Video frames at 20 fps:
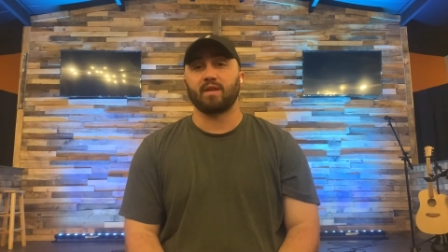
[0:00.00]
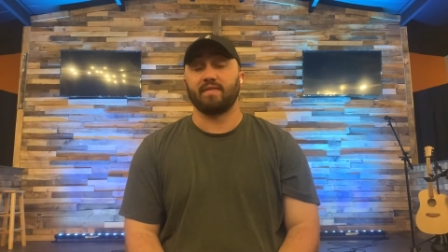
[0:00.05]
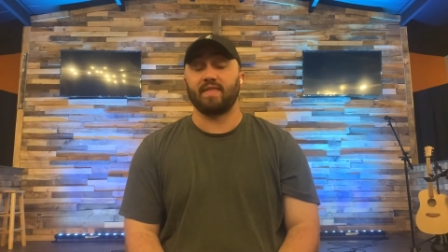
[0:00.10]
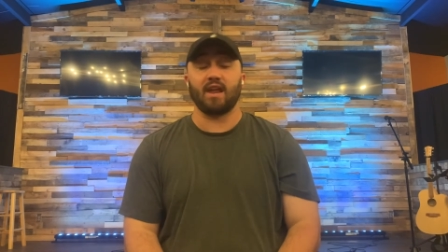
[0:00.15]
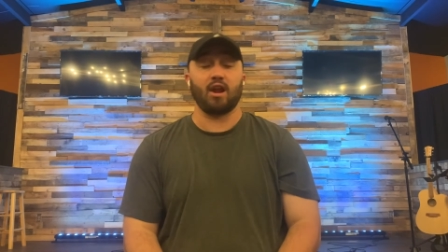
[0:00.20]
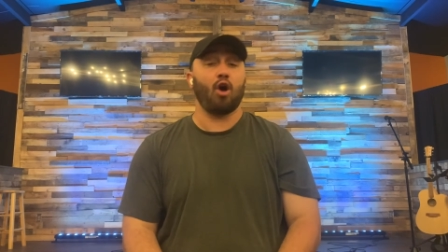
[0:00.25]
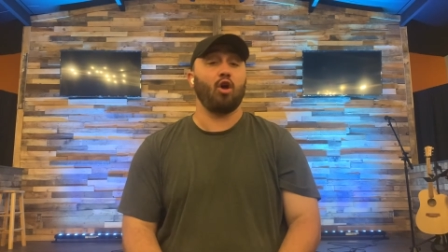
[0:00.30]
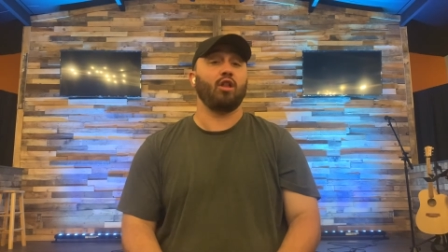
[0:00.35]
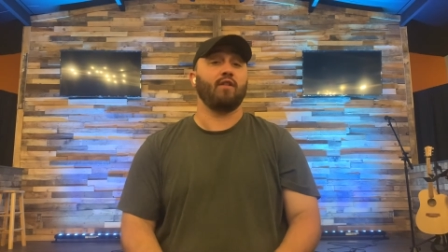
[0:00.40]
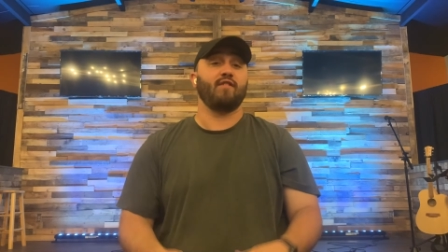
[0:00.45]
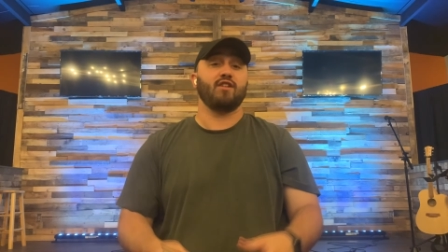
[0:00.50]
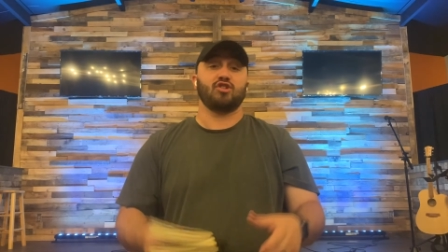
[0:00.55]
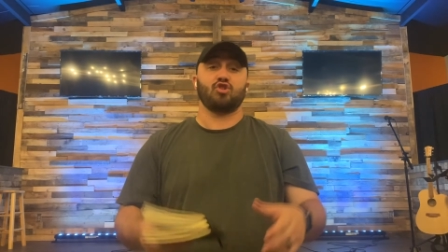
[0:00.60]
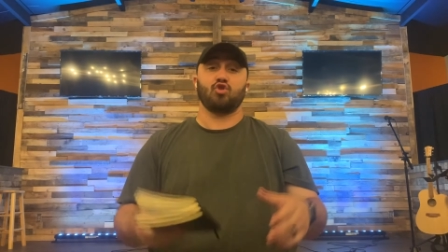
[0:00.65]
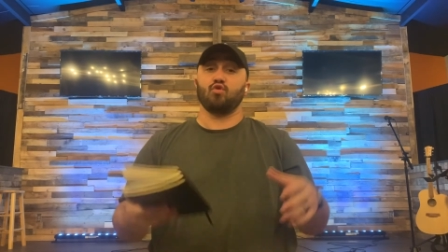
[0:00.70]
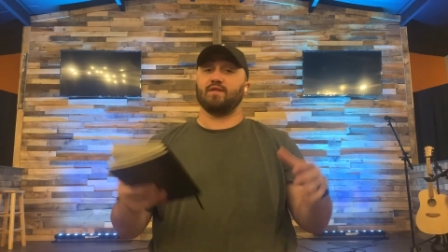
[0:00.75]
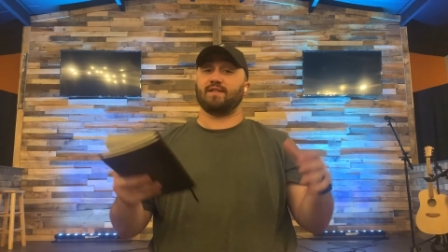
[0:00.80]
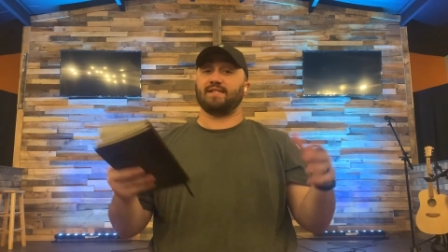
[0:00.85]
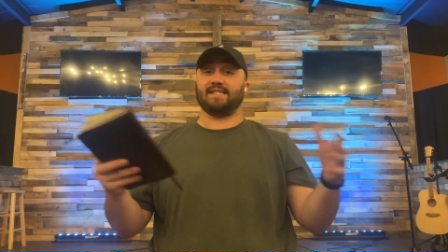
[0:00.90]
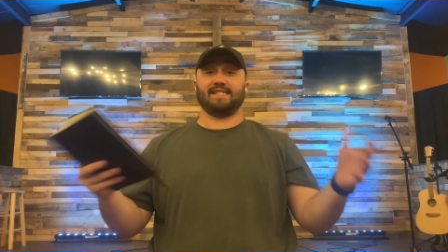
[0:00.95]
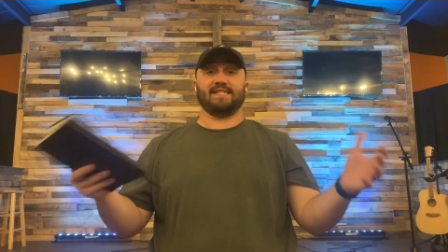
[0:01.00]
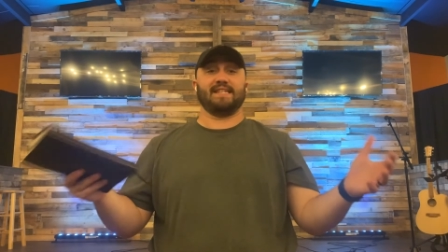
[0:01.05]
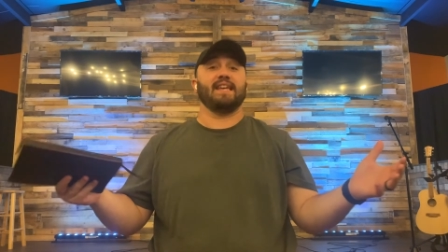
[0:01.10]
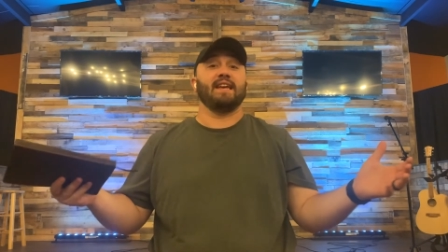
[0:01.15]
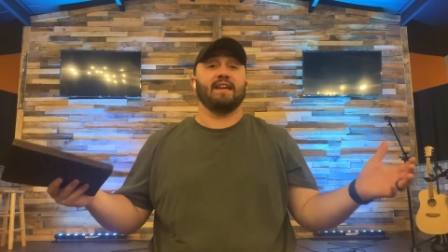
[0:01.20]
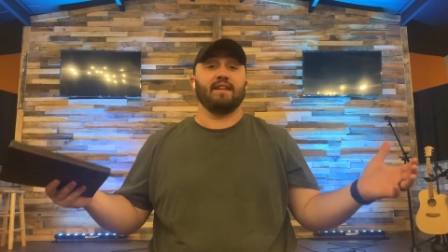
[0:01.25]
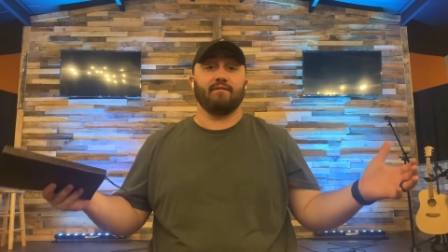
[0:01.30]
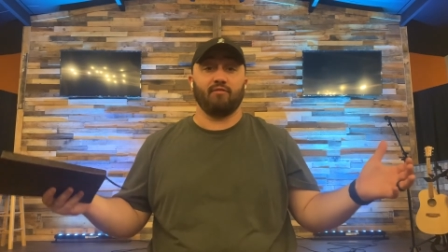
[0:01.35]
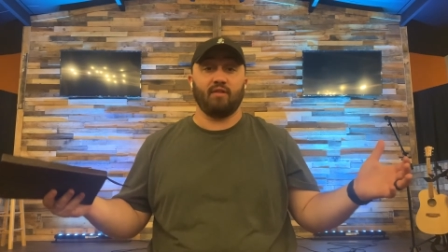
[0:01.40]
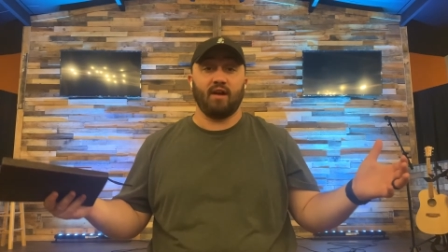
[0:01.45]
That all of us who had
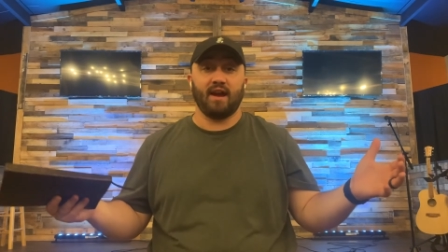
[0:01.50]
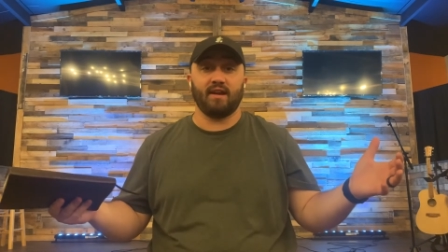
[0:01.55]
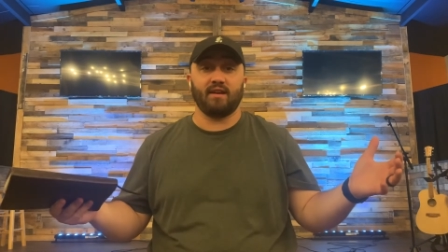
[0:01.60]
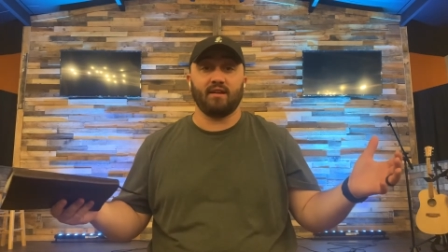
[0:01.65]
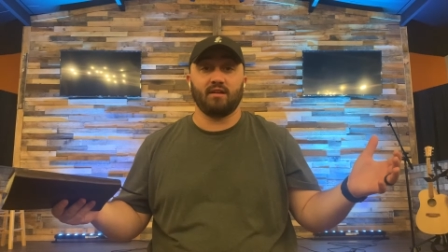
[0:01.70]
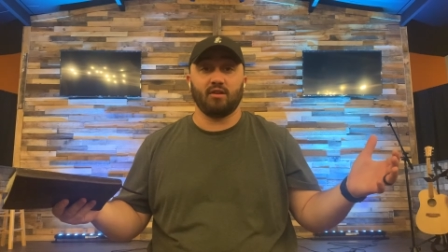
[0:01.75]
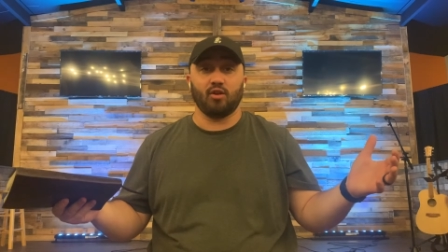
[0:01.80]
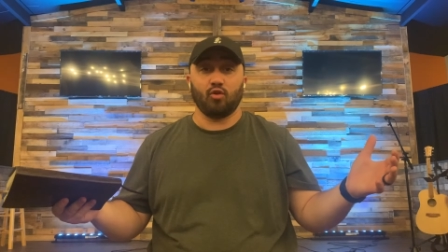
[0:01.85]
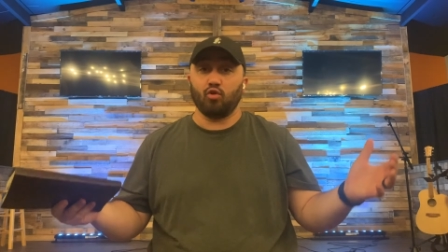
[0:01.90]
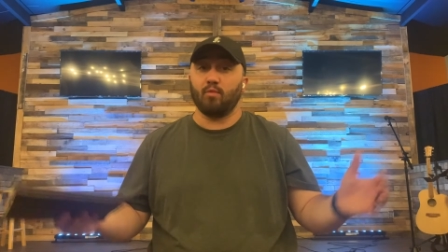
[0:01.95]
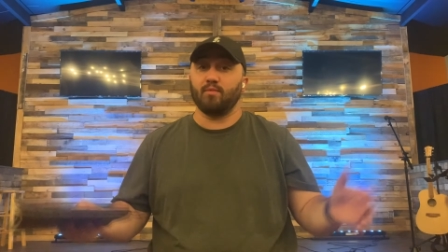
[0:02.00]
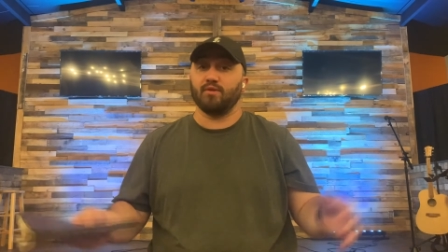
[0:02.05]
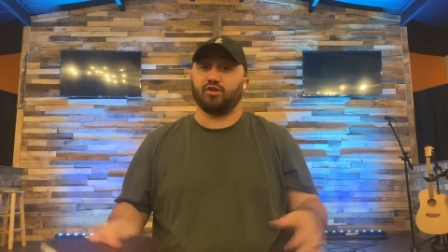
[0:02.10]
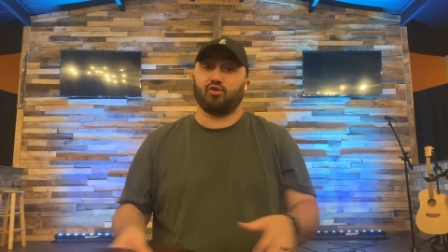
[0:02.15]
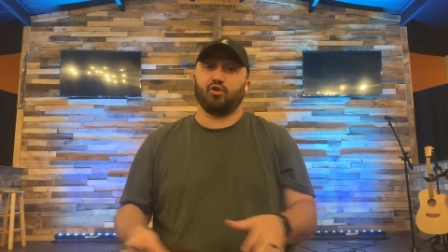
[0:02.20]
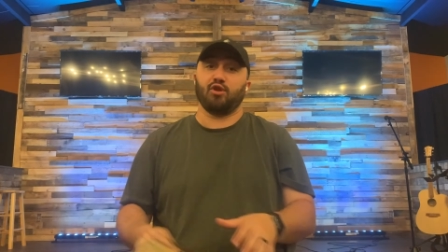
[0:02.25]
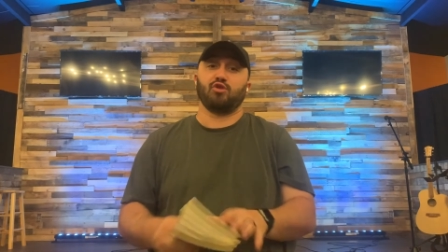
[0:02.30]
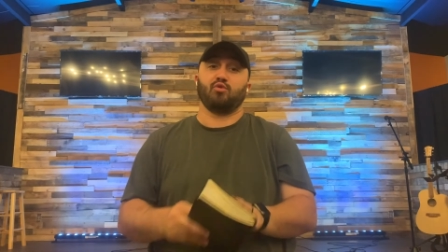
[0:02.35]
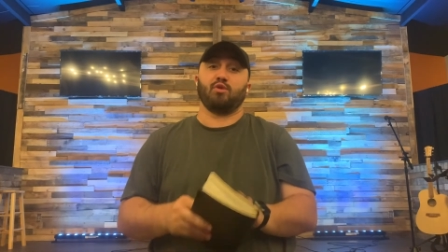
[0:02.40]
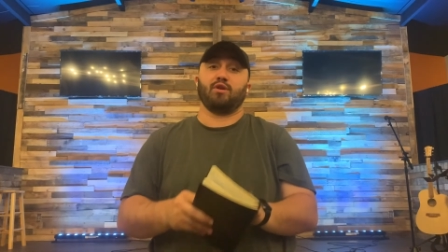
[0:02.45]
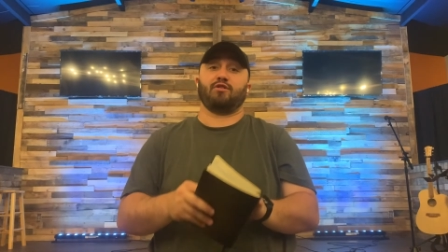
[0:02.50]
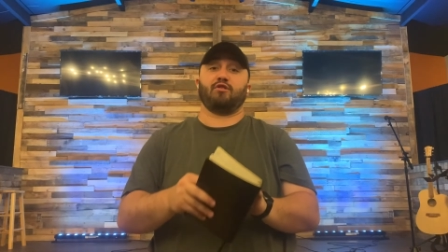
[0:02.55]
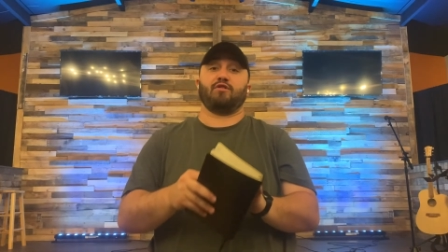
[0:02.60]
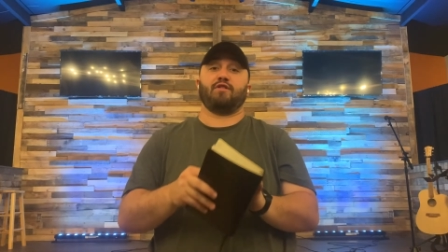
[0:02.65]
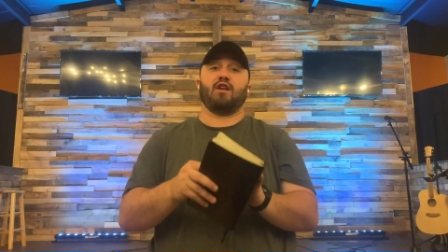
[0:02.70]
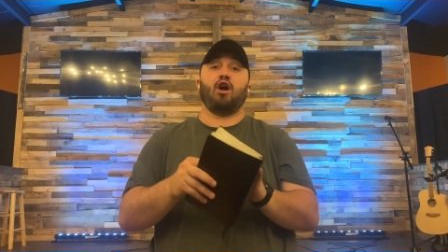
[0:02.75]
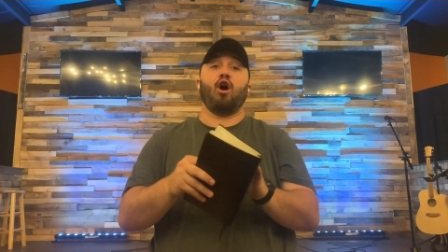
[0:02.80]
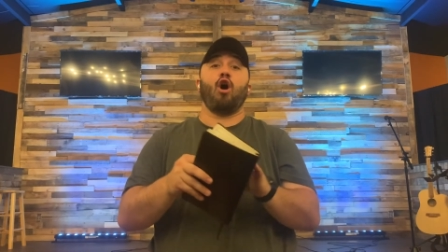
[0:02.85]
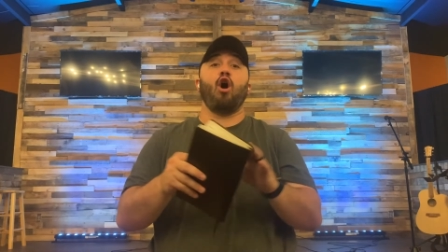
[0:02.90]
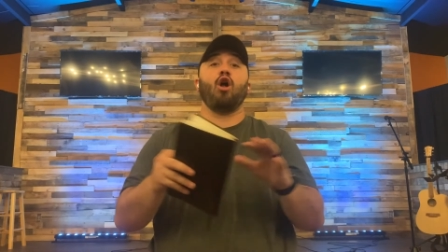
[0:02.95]
sinned, right? Romans 3.23,
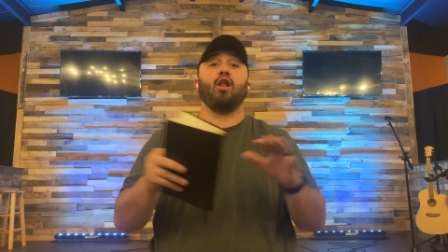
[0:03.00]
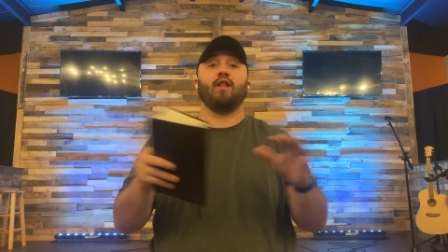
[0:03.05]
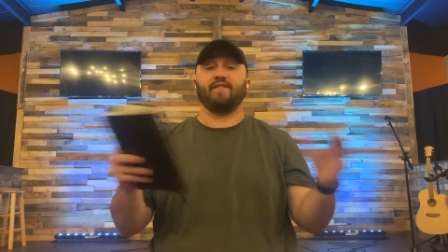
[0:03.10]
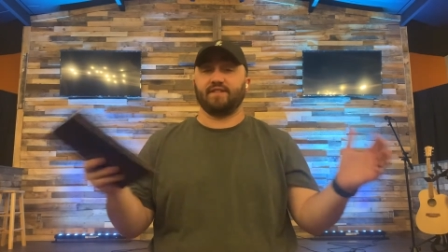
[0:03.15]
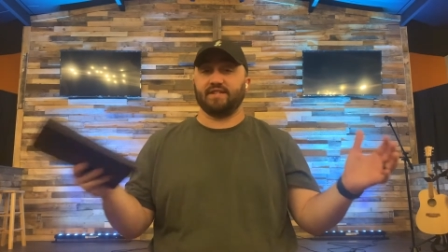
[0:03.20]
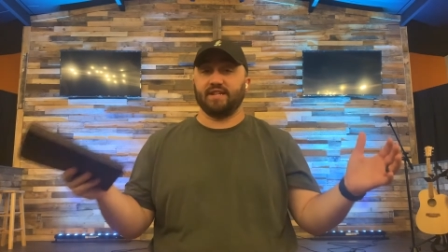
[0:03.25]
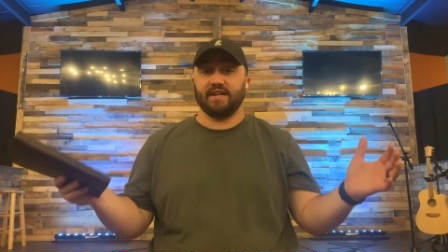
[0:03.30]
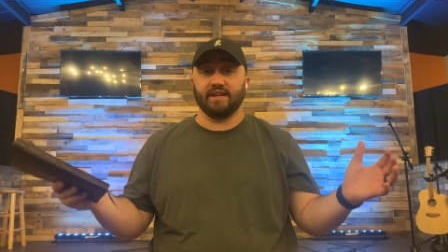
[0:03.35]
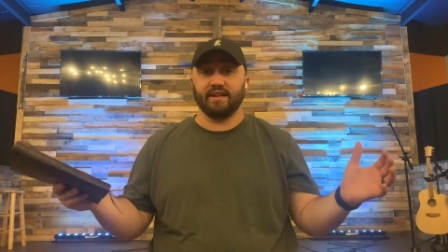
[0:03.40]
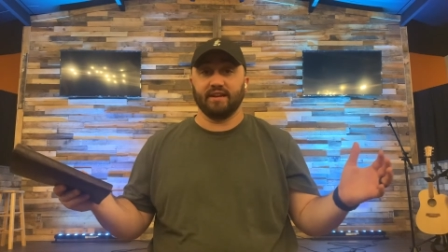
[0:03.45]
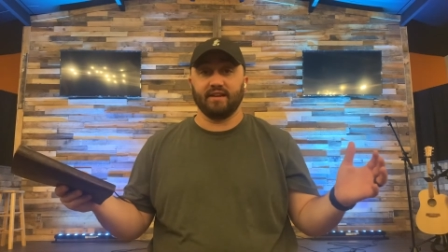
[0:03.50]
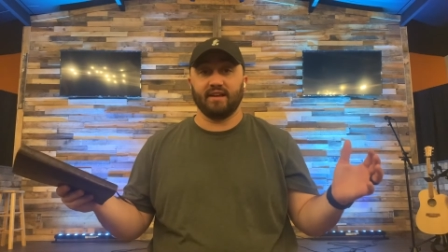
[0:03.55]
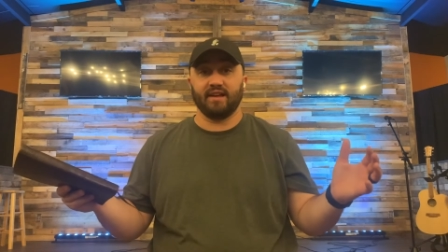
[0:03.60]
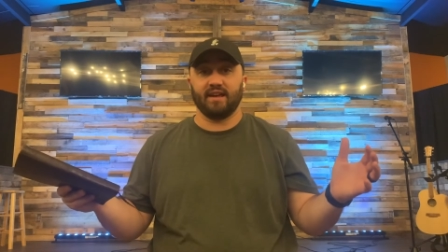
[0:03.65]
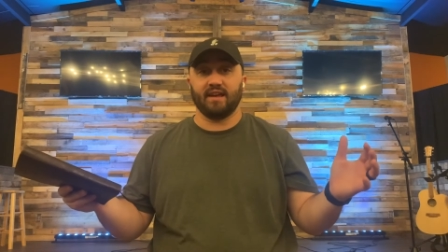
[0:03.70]
that all have sinned